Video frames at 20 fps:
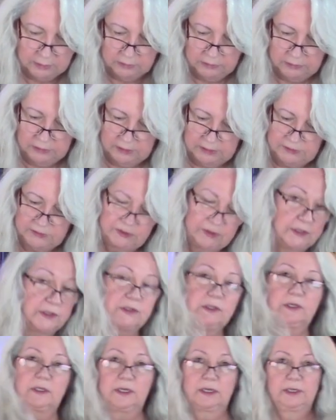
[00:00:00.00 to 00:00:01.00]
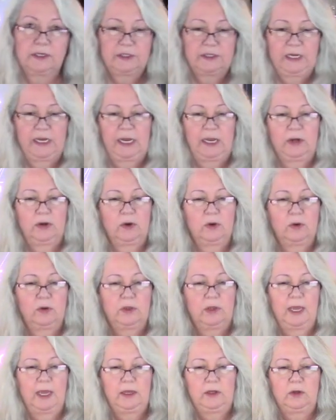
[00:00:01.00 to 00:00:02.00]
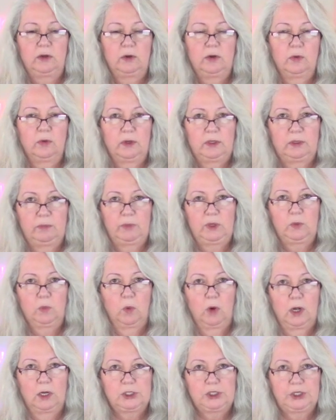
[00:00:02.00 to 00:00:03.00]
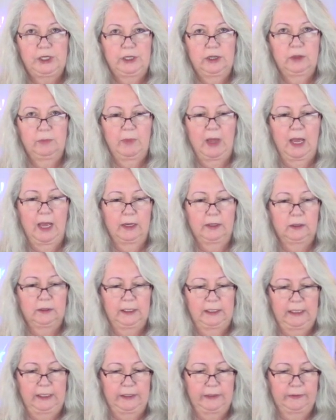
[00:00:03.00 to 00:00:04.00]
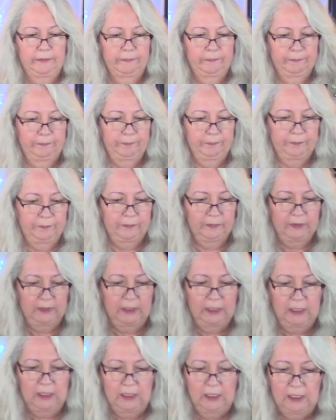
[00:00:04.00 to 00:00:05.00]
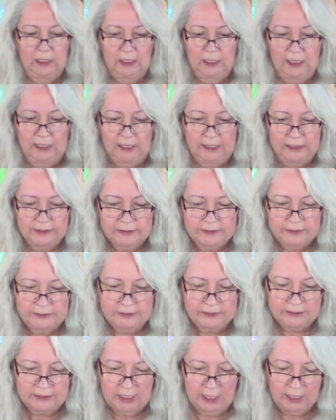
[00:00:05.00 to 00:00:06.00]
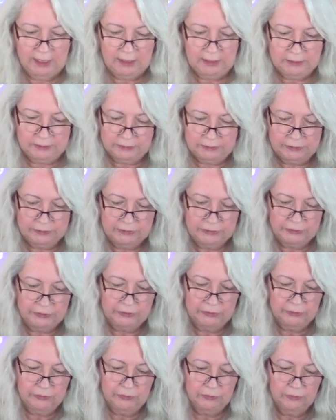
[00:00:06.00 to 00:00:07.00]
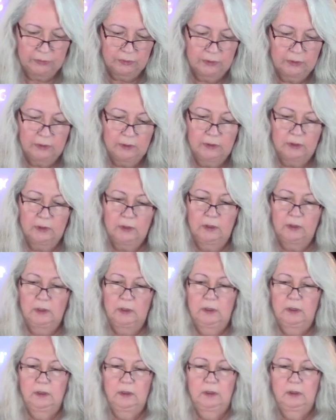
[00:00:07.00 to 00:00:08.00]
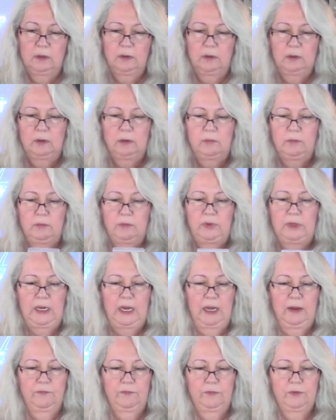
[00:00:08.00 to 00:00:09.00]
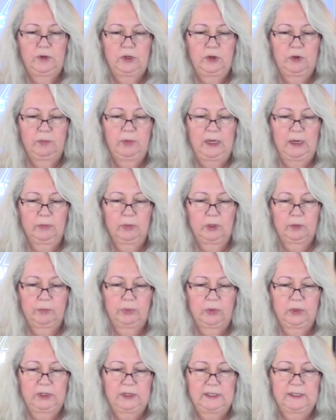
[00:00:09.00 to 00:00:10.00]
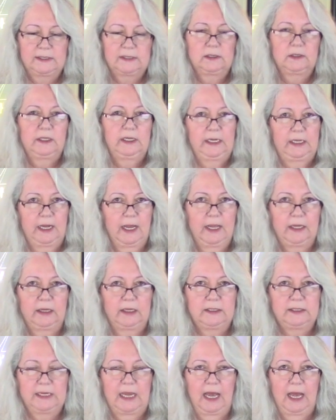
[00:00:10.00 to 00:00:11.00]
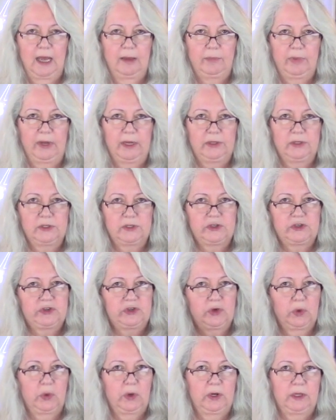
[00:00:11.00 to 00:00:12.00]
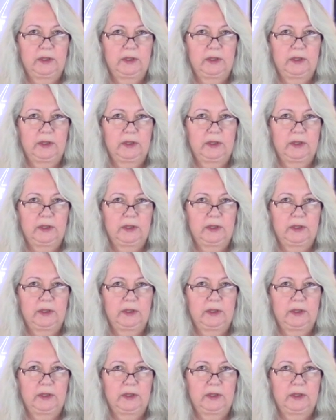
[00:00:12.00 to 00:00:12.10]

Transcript: This is the container that you're going to be washing the model in. It's designed to be for you to be able to put this lid on the top and to store